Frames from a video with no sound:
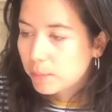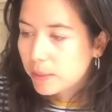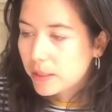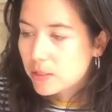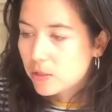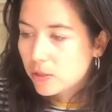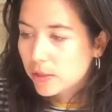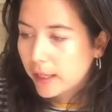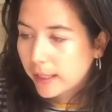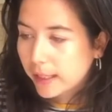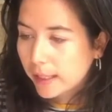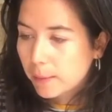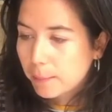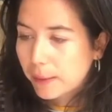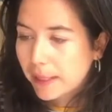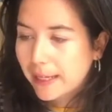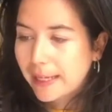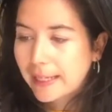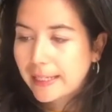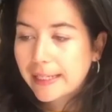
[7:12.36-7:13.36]
personaje
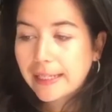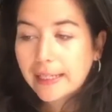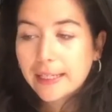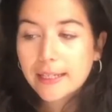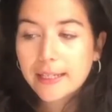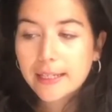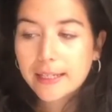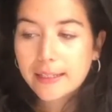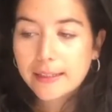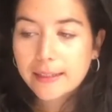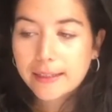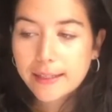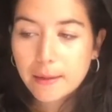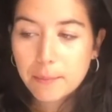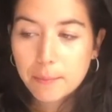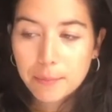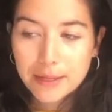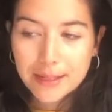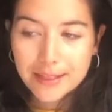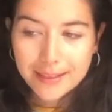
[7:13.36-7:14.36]
para elegir
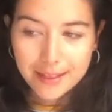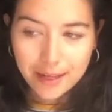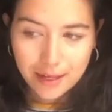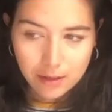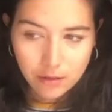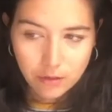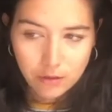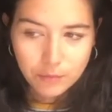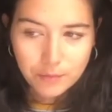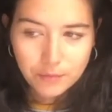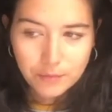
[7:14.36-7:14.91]
interpretarlo?